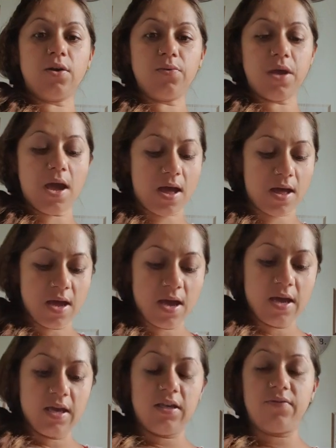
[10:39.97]
yeah,
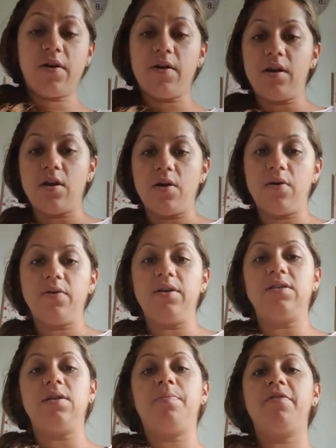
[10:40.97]
he's very low.
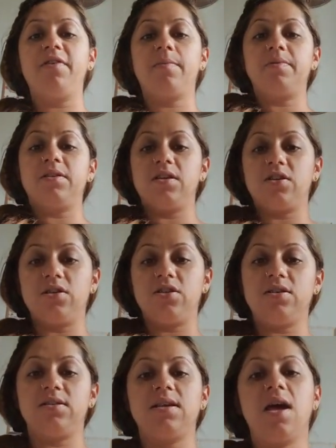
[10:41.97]
He's in a perfect position,
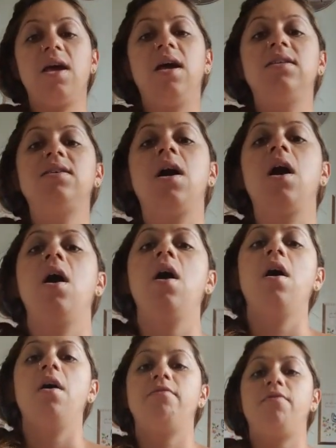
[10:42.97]
she said,
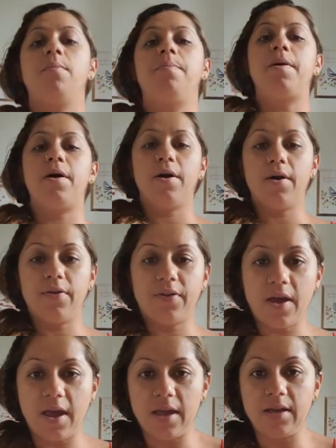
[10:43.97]
for birth.
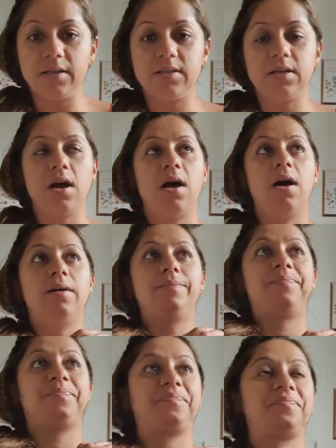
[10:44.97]
And
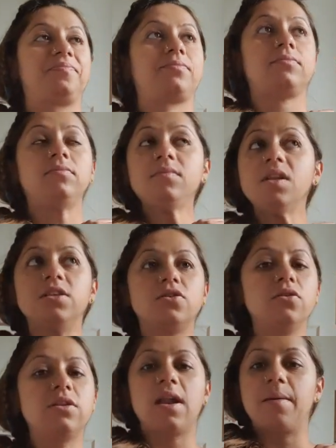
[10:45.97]
it's
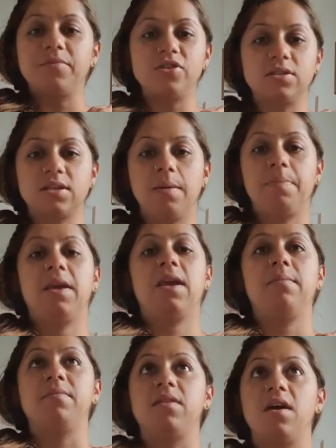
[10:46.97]
good that I'm just keeping
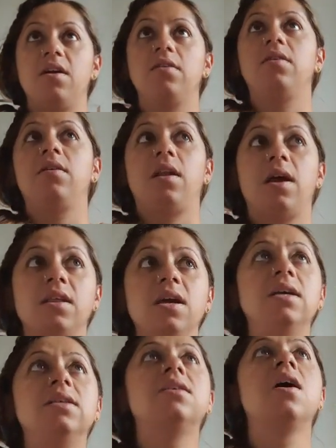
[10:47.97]
him there like
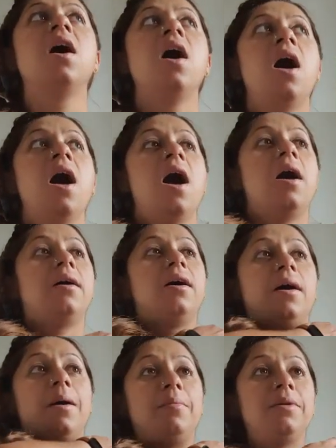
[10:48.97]
this.
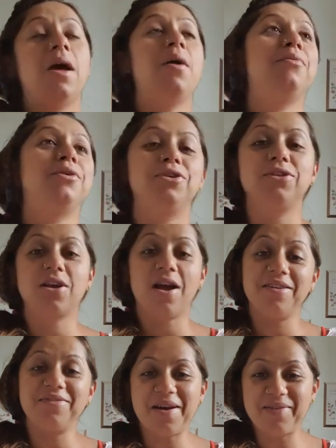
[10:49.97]
Now we just
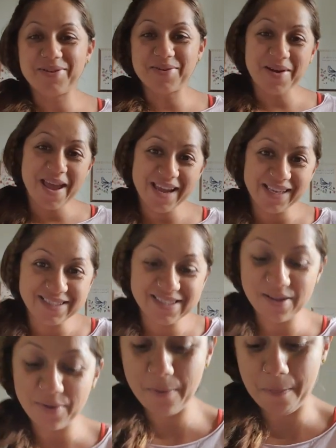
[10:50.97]
kind of have to wait.
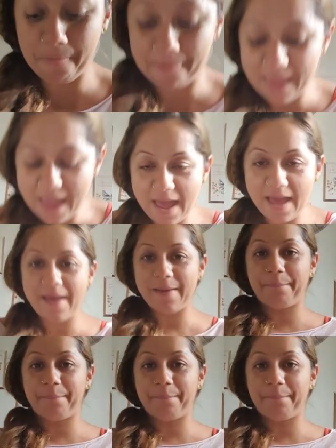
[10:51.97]
So yeah,